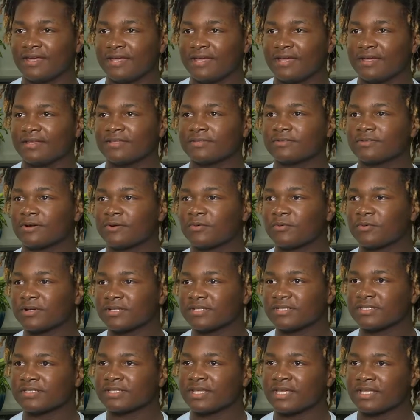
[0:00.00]
And so I wanted to
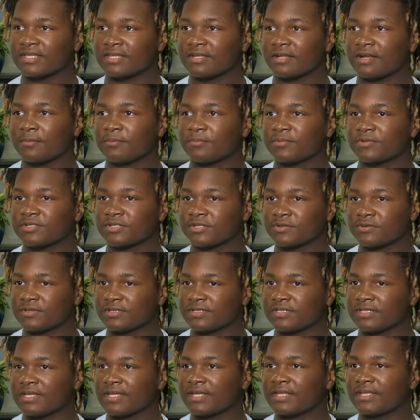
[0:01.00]
take that
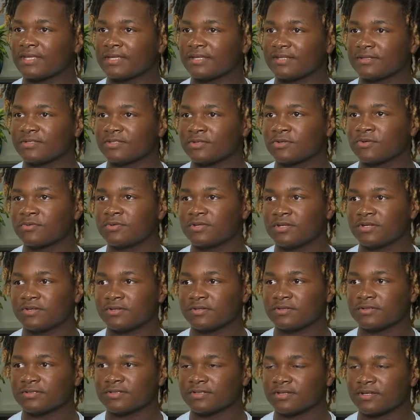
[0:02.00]
opportunity and get two
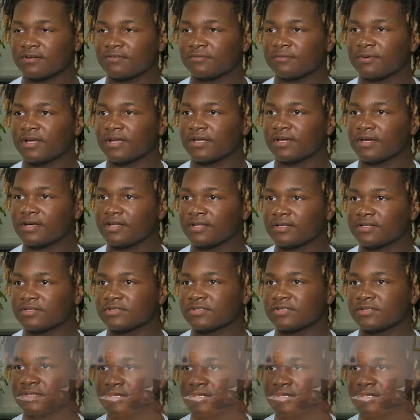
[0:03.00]
years of my college